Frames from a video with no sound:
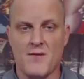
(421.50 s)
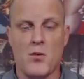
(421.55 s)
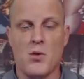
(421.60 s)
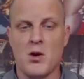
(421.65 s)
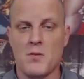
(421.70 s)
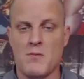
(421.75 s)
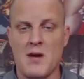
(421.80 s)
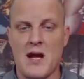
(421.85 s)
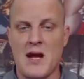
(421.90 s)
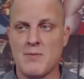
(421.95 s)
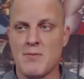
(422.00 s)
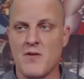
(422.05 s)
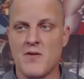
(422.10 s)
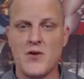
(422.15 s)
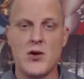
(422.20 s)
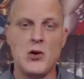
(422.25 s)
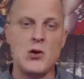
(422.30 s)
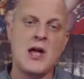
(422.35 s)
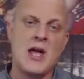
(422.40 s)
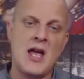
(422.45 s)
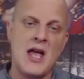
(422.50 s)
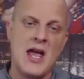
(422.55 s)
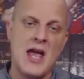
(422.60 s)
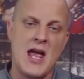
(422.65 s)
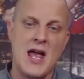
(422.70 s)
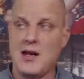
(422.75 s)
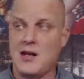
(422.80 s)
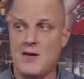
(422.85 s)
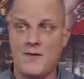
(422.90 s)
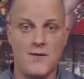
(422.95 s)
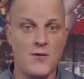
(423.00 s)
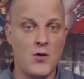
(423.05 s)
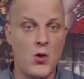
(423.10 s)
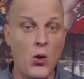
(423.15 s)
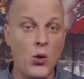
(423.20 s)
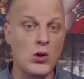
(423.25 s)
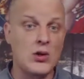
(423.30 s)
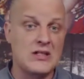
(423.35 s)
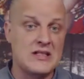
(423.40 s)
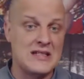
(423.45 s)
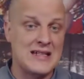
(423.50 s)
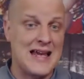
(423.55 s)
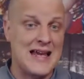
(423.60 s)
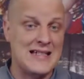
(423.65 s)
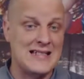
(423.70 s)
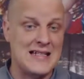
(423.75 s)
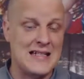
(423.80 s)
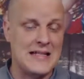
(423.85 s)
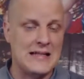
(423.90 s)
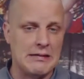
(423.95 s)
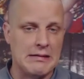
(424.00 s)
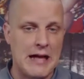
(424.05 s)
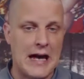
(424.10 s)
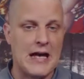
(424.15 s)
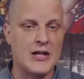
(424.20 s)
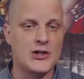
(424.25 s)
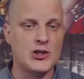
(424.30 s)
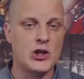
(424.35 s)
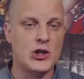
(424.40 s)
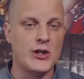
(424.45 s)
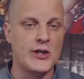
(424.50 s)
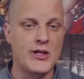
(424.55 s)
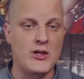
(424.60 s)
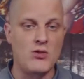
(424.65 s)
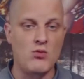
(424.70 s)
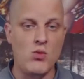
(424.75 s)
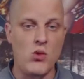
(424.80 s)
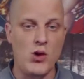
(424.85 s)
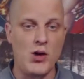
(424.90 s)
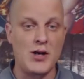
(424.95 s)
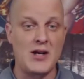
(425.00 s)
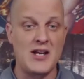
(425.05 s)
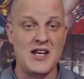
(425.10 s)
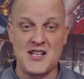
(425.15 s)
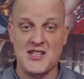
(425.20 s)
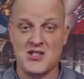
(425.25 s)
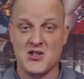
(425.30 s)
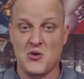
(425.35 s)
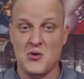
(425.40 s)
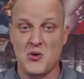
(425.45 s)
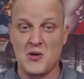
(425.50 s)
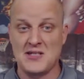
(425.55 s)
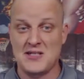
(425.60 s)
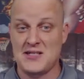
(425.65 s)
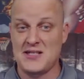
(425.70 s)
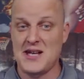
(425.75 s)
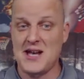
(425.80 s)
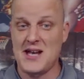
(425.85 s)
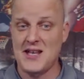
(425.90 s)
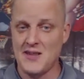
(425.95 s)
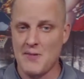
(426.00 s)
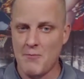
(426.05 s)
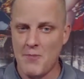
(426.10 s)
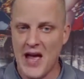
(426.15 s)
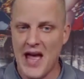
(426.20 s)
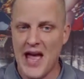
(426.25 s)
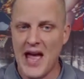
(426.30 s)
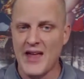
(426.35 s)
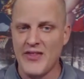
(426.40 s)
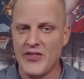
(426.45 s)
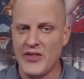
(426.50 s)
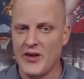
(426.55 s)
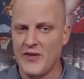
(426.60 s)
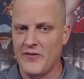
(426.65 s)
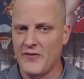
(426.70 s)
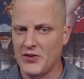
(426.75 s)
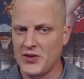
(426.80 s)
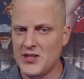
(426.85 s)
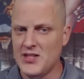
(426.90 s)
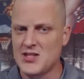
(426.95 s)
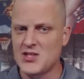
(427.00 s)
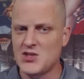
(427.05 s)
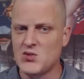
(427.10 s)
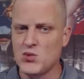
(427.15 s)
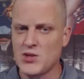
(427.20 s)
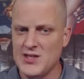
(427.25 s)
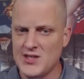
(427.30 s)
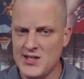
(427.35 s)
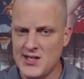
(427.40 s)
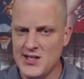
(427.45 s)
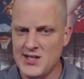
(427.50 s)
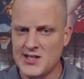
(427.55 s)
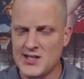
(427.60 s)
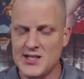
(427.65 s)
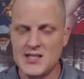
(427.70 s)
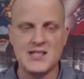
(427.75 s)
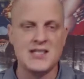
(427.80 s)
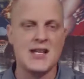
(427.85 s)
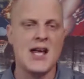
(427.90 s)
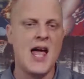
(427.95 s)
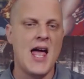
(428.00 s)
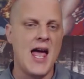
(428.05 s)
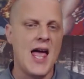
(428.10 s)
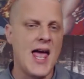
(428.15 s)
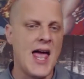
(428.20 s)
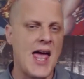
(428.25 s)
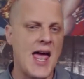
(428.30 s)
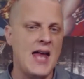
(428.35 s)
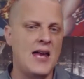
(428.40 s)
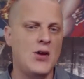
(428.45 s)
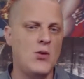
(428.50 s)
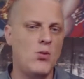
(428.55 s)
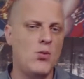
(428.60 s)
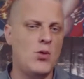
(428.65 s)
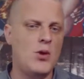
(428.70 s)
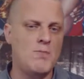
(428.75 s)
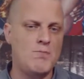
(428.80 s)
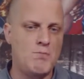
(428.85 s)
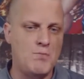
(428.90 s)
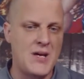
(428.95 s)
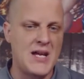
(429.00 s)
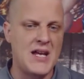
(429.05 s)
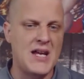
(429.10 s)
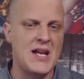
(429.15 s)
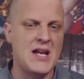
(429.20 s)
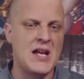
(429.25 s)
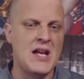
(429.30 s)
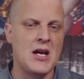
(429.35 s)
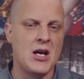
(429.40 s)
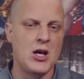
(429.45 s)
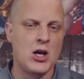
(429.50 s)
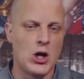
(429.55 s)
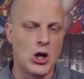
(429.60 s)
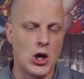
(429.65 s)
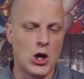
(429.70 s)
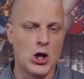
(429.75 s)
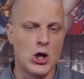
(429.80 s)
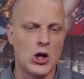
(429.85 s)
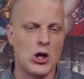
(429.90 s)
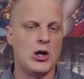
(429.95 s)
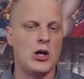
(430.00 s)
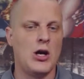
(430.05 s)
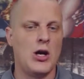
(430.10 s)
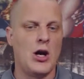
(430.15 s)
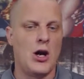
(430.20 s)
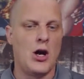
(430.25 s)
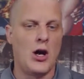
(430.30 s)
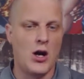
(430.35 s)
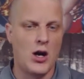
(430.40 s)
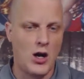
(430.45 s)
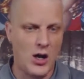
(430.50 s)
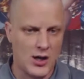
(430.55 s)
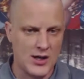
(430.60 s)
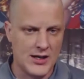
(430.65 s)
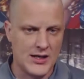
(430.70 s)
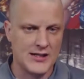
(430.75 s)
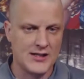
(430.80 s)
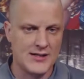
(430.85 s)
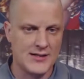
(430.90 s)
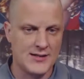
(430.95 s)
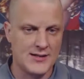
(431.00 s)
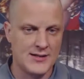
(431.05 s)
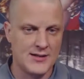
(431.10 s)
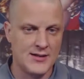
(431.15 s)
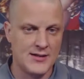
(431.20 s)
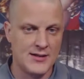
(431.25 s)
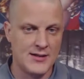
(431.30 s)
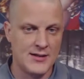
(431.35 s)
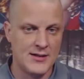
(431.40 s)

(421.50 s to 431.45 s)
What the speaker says: Four pay-per-view. And of course, as he logically would, he's going to take the path of least resistance, and it would be Curt Hawkins.